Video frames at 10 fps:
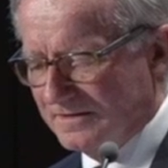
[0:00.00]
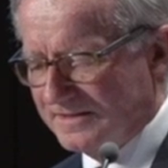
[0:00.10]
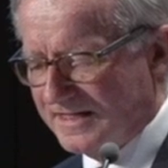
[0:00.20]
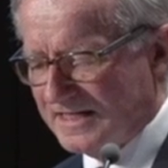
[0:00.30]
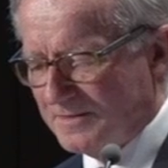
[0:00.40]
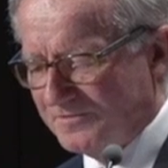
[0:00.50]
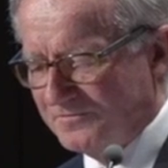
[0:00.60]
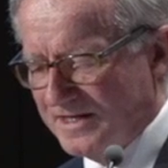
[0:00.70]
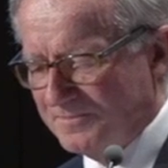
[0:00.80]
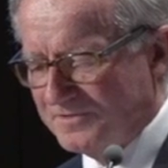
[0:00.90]
The take-up
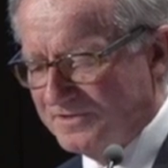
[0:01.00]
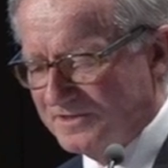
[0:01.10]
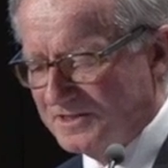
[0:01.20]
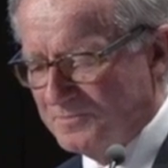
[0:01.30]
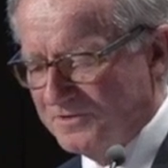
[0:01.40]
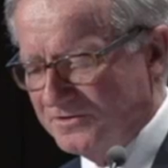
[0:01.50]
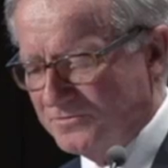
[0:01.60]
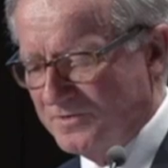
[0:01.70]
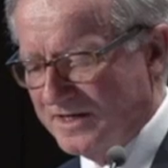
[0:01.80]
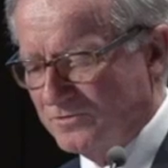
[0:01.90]
of RAPs has
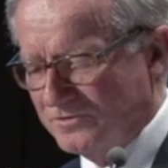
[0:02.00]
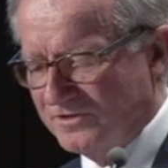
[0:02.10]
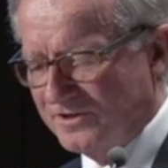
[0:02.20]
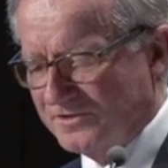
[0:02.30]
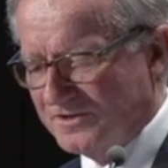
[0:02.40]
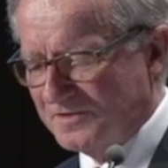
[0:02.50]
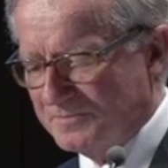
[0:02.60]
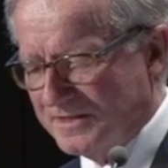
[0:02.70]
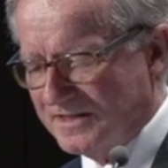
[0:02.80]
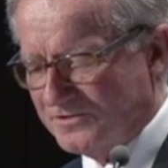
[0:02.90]
experienced record growth over the
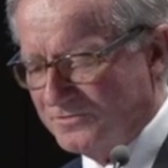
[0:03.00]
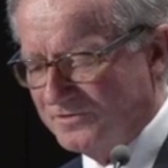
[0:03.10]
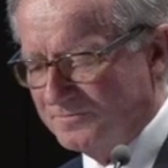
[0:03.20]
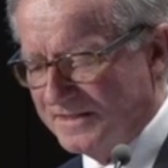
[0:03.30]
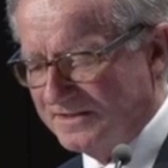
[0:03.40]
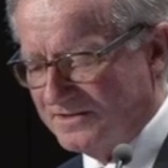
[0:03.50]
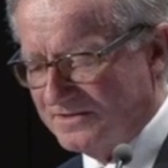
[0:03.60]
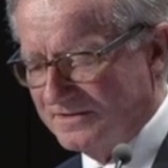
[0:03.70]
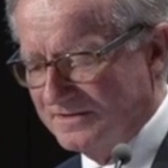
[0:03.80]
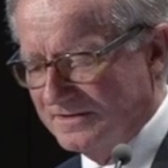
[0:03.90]
past 12
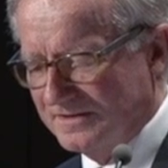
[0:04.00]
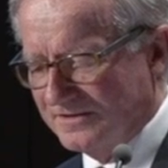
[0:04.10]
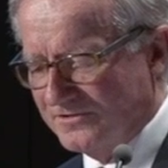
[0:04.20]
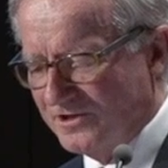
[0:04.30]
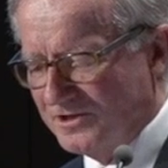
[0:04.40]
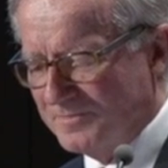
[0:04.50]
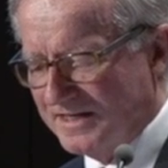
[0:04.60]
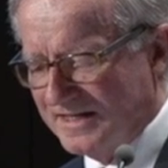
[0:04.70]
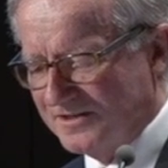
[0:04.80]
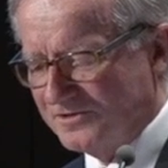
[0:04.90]
months, growing
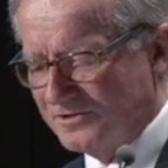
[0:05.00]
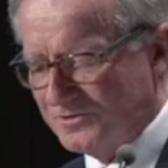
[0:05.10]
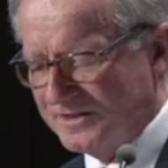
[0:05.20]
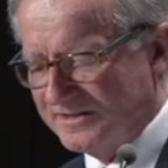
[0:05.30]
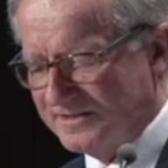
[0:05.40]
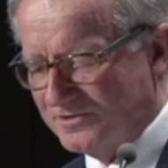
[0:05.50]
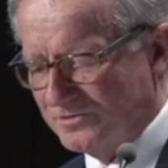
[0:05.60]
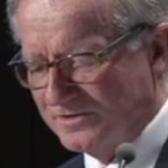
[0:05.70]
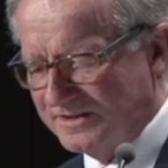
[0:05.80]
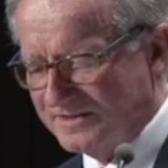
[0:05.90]
by 126
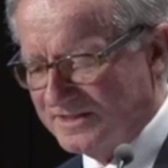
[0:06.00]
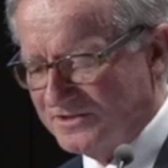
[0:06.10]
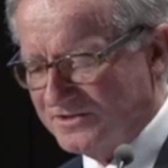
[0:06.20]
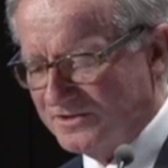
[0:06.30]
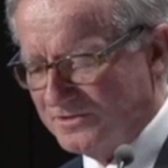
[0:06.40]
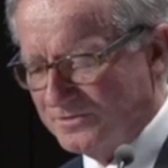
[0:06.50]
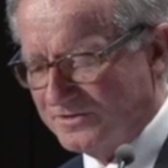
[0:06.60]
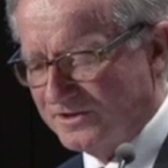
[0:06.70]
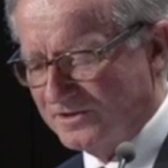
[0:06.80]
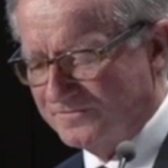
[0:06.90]
organisations to a
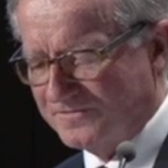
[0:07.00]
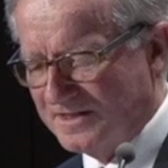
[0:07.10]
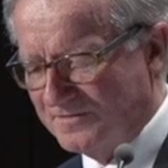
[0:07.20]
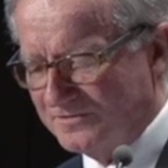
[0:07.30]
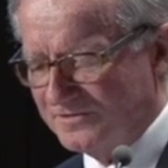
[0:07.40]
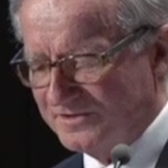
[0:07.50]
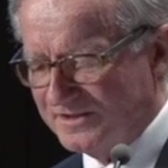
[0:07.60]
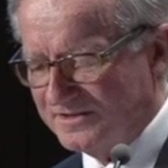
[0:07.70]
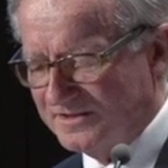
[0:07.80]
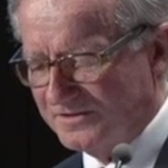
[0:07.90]
total of
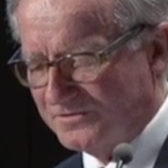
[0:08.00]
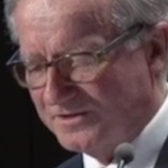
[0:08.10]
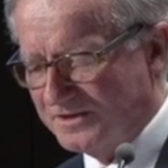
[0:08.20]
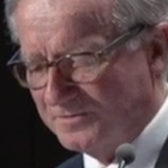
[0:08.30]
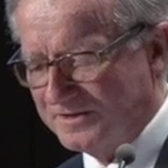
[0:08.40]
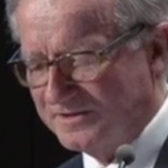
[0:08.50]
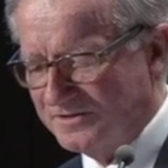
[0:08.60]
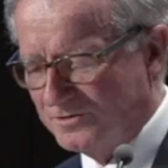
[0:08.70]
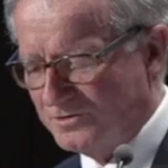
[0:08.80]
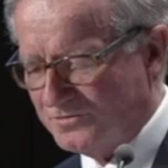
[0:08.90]
563 with an
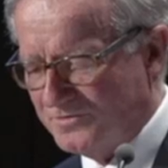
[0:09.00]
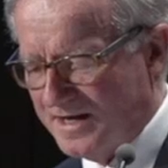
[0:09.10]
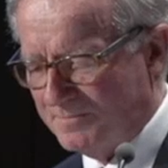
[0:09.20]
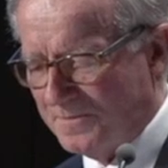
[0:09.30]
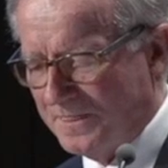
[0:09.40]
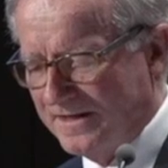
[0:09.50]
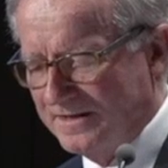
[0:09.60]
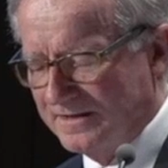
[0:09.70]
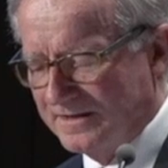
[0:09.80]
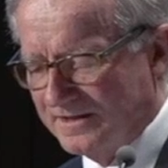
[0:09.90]
endorsed RAP,
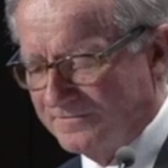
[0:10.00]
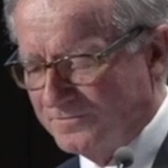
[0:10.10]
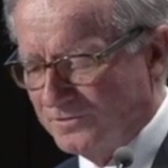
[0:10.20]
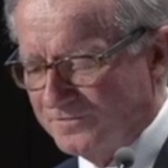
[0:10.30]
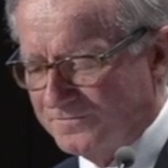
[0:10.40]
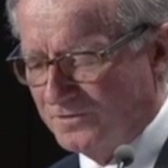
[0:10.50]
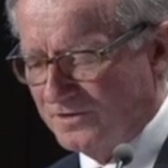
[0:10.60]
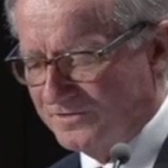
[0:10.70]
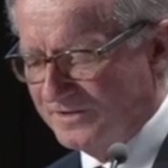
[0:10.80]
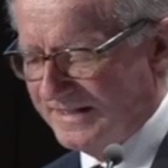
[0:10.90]
and a further
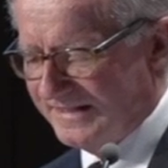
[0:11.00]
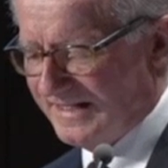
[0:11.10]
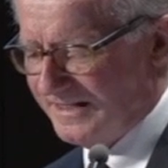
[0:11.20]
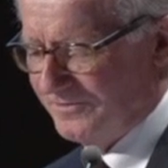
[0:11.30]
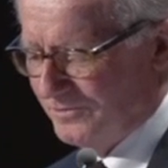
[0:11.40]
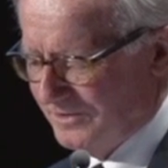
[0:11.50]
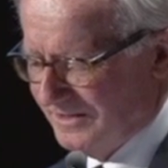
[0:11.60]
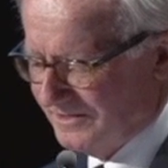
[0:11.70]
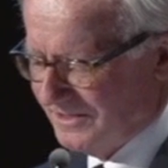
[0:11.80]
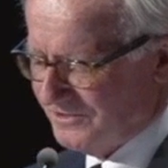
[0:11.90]
488
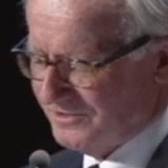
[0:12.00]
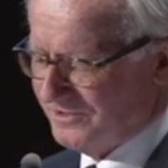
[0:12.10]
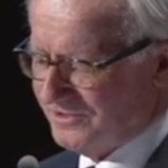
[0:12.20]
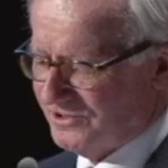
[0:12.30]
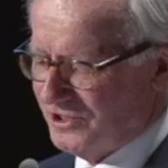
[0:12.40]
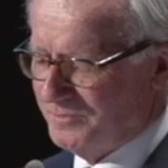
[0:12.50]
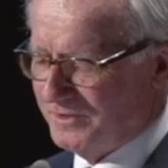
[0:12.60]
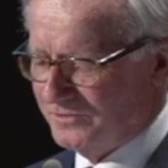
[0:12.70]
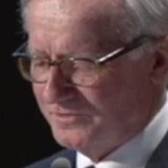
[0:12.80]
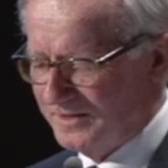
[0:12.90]
organisations are
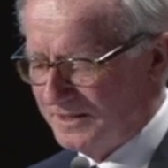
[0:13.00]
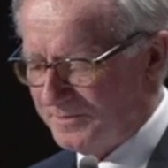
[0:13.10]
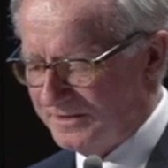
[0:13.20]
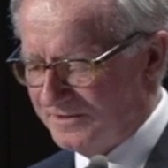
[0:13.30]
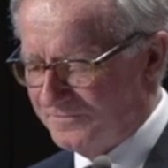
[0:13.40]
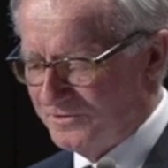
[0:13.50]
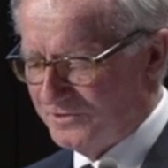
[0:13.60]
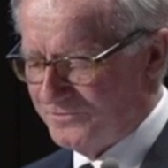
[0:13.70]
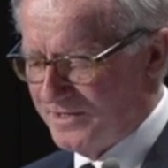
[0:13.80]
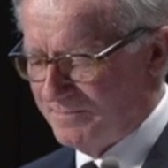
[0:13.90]
scoping or developing their
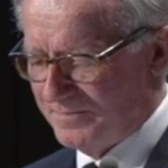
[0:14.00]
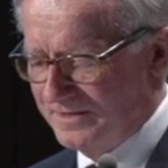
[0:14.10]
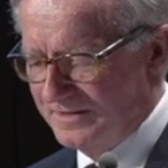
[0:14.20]
first RAP,